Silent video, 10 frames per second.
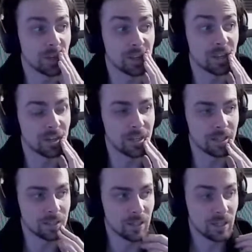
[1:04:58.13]
I hate
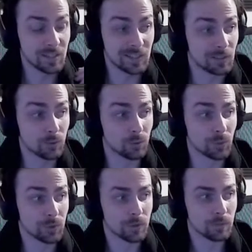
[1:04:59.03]
that. It's
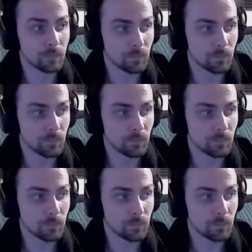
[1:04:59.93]
disturbance.